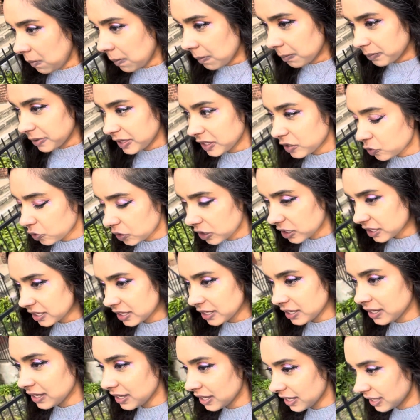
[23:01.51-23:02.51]
be
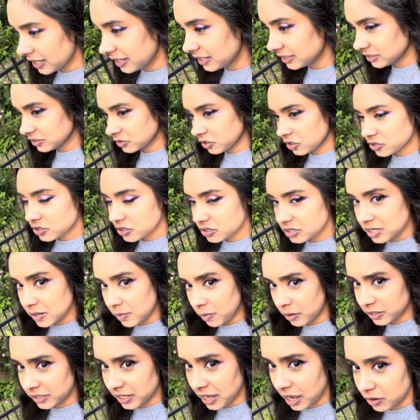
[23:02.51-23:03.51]
quirky and also sleep
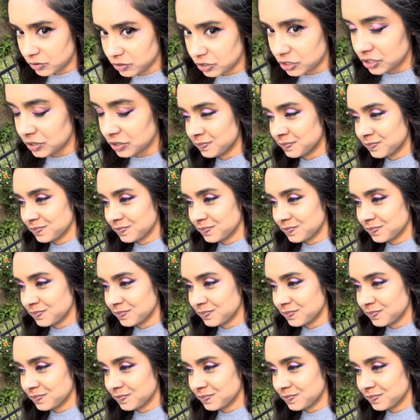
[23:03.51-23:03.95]
on the couch.